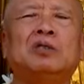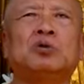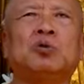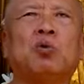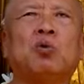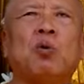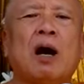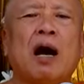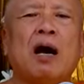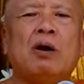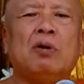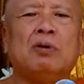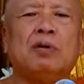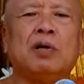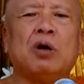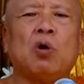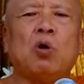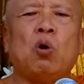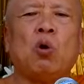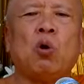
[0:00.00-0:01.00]
throughout
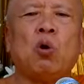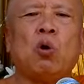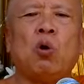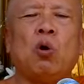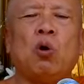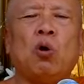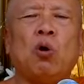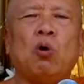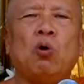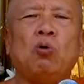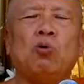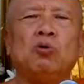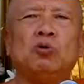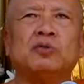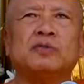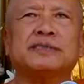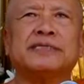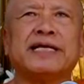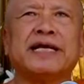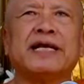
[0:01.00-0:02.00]
the whole
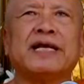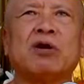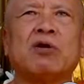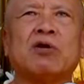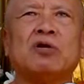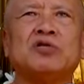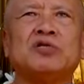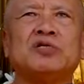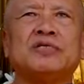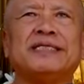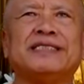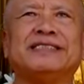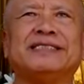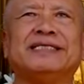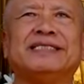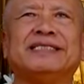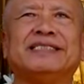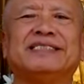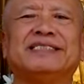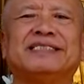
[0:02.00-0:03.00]
sick
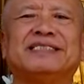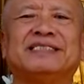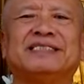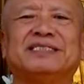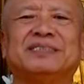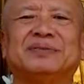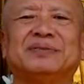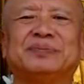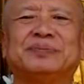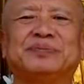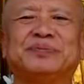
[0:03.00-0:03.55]
consciousness.